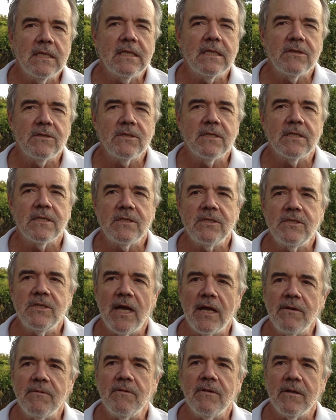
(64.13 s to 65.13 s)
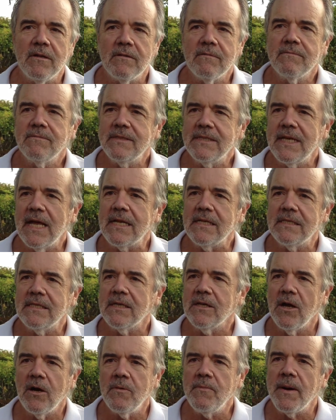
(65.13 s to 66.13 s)
there's this general sense
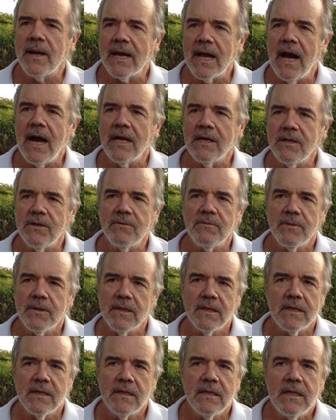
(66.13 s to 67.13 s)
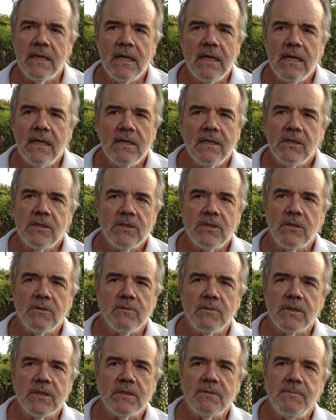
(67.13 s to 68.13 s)
that, oh my God, you really
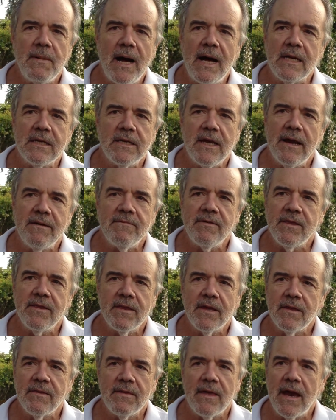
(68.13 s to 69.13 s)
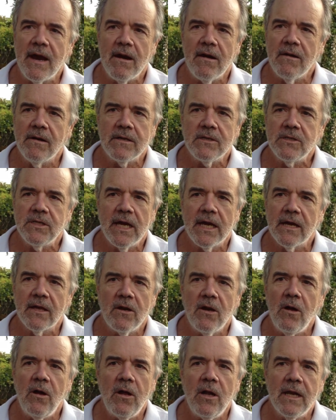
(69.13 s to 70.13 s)
should respond to everything there and take
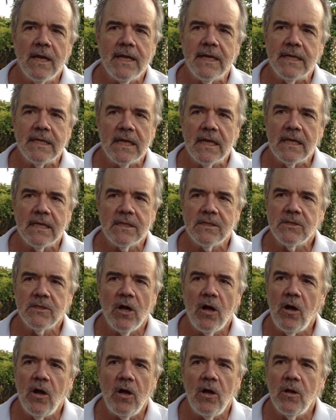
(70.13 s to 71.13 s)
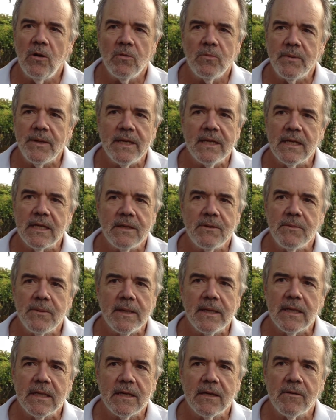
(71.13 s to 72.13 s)
it all in, and it's all really,
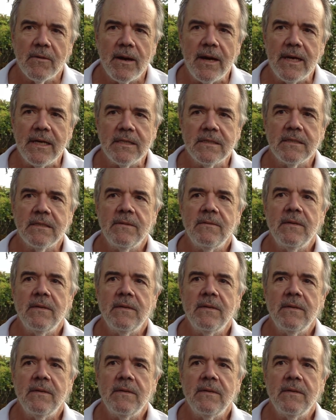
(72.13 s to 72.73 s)
really great.